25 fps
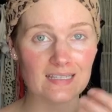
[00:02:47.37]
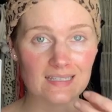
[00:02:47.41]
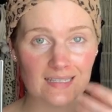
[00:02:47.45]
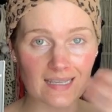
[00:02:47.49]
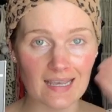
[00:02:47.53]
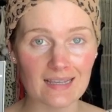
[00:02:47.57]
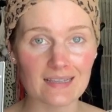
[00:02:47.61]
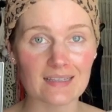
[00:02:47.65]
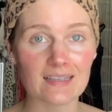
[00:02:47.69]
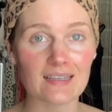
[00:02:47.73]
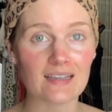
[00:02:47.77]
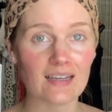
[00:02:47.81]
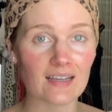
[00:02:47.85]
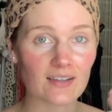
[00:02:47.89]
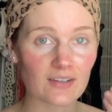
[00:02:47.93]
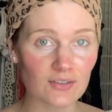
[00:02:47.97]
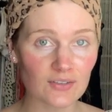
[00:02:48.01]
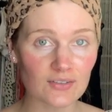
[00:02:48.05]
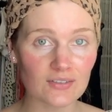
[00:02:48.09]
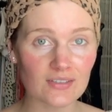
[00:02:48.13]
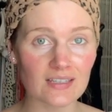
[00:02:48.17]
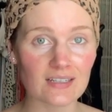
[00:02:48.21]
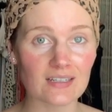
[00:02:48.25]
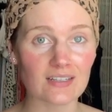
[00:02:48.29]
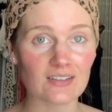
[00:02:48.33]
yanking at your
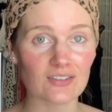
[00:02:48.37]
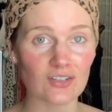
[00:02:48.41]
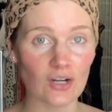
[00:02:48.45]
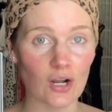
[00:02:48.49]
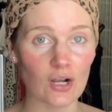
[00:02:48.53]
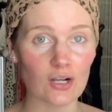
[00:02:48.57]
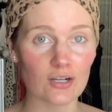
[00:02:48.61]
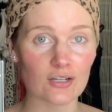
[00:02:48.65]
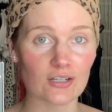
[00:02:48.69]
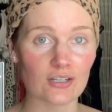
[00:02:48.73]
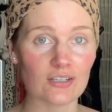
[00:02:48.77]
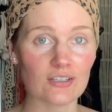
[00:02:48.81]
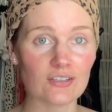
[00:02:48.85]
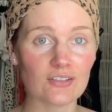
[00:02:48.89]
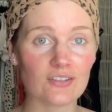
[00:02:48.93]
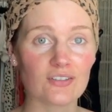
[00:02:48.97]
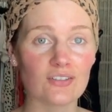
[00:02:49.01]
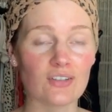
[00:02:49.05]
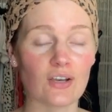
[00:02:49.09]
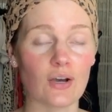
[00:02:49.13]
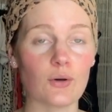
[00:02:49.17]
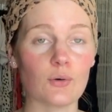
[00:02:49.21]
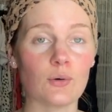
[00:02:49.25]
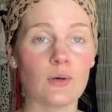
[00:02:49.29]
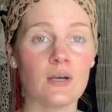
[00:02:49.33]
skin is not good
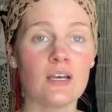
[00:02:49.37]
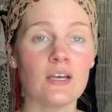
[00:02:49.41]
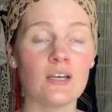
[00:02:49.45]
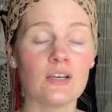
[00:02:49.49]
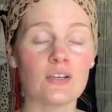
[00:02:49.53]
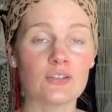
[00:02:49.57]
so